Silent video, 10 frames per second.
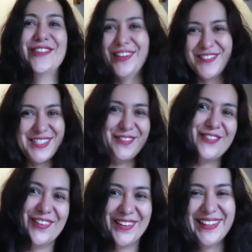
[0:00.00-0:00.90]
full of
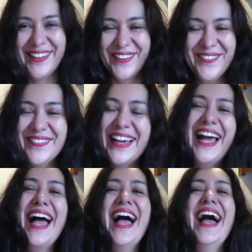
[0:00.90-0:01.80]
chiffon? You know,
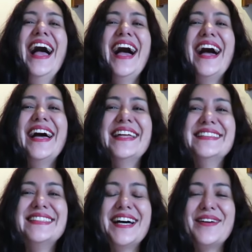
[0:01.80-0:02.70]

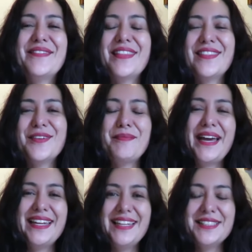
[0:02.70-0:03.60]
and um, the
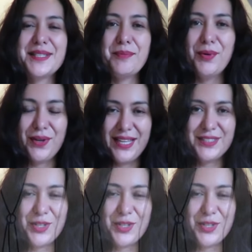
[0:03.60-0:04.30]
pattern is the Paula